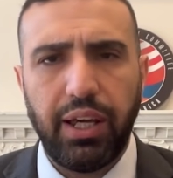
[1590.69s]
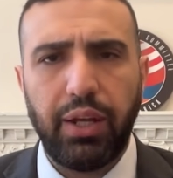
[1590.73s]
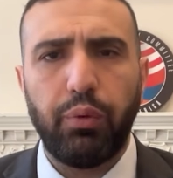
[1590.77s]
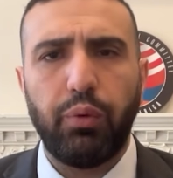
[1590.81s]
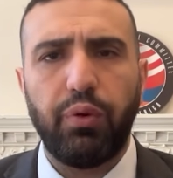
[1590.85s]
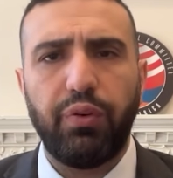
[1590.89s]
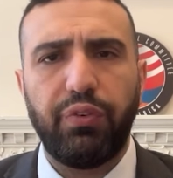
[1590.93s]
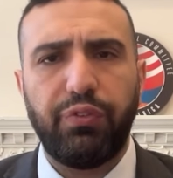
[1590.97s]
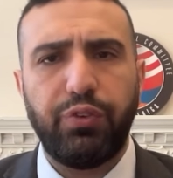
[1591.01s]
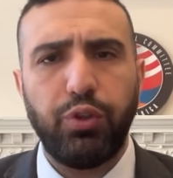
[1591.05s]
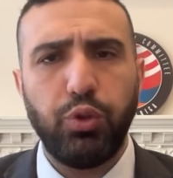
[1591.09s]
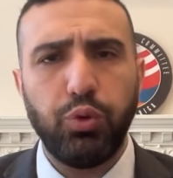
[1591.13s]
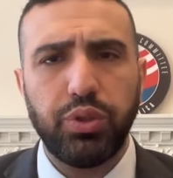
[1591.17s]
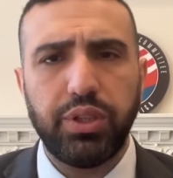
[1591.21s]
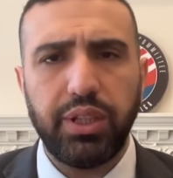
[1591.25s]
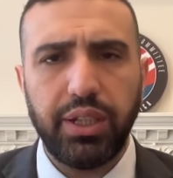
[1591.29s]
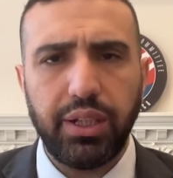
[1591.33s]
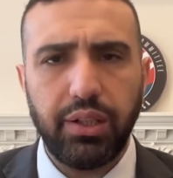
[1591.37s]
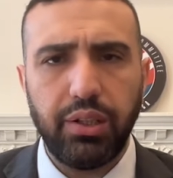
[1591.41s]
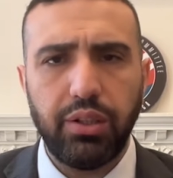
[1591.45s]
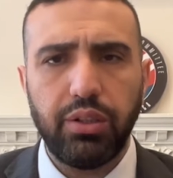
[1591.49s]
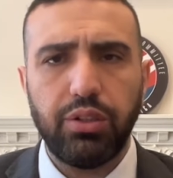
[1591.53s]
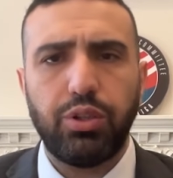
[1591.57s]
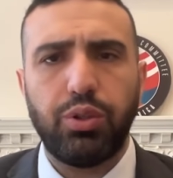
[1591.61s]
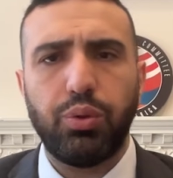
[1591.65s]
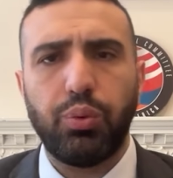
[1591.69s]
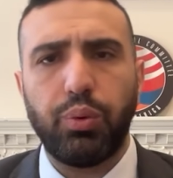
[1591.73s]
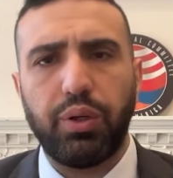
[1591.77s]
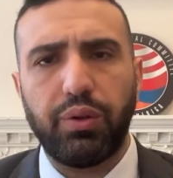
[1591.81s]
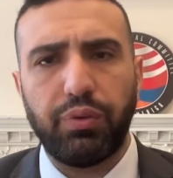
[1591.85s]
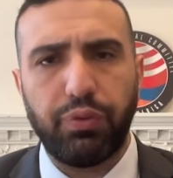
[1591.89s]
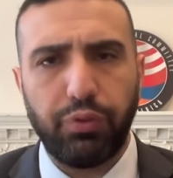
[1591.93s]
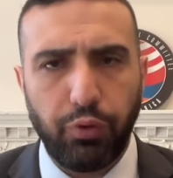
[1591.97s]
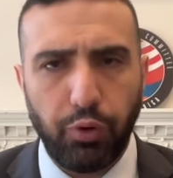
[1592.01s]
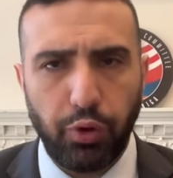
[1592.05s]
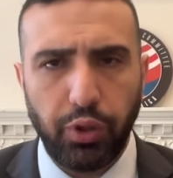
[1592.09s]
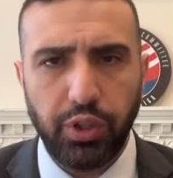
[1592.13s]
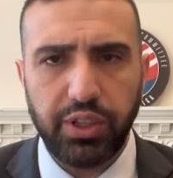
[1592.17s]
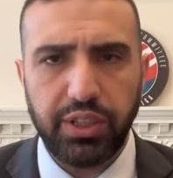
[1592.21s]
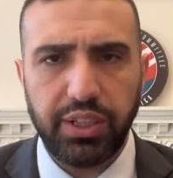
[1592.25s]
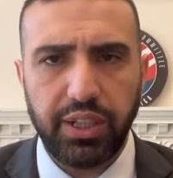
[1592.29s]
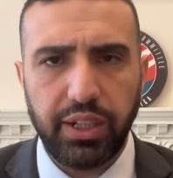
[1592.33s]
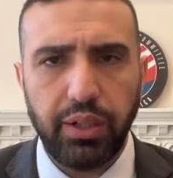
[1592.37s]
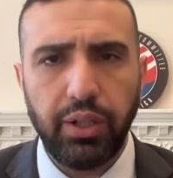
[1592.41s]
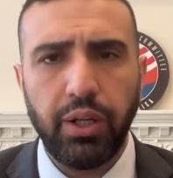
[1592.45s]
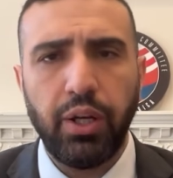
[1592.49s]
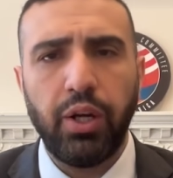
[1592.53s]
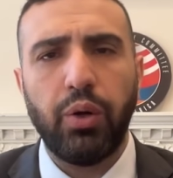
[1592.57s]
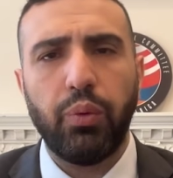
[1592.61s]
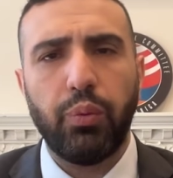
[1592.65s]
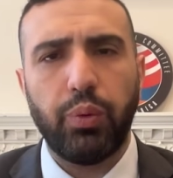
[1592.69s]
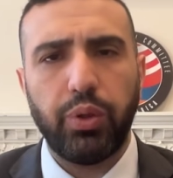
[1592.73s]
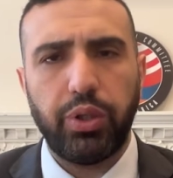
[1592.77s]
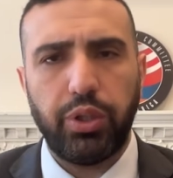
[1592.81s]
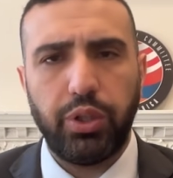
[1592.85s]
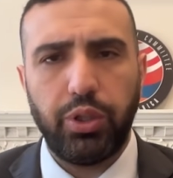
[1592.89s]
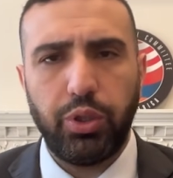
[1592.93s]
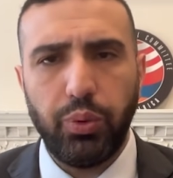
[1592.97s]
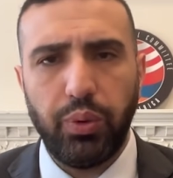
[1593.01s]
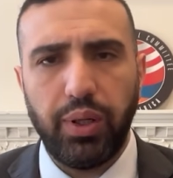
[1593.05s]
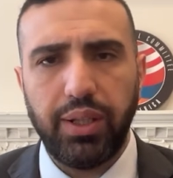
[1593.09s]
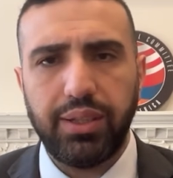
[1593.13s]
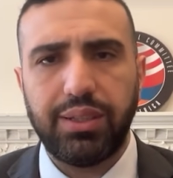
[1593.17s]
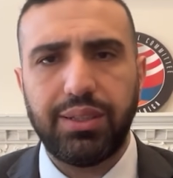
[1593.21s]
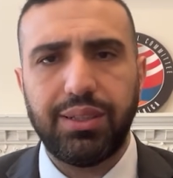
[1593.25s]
and refusing to enforce it, what the U.S.